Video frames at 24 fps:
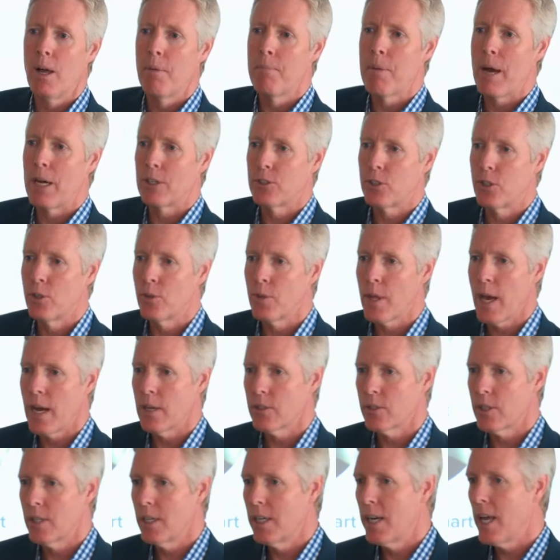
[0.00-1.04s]
about
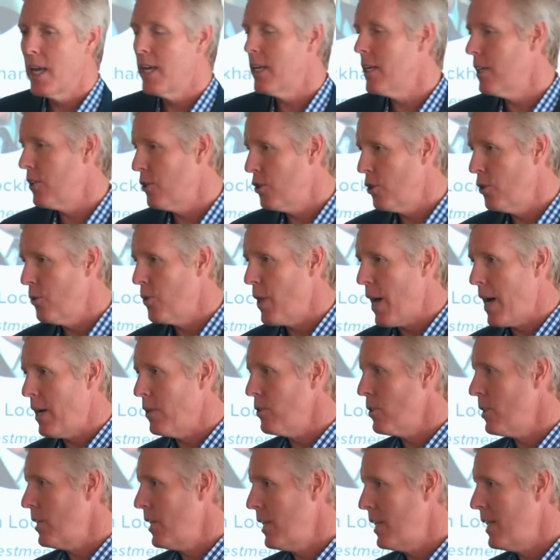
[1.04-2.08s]
2008 and
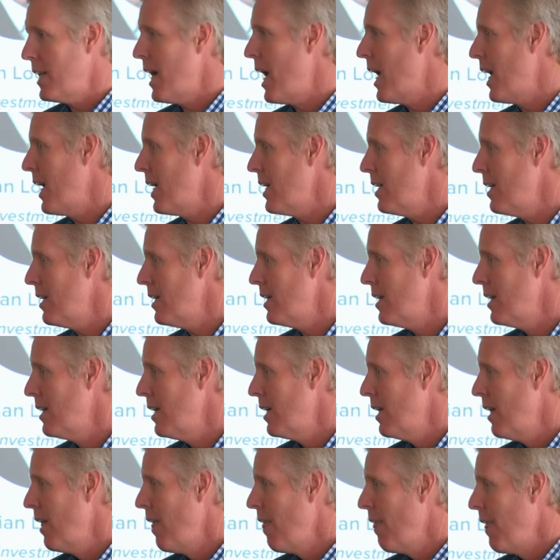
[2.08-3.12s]
2009.
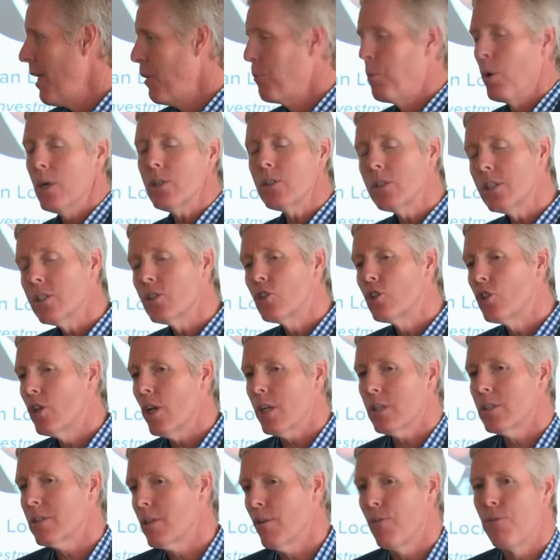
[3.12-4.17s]
It wasn't just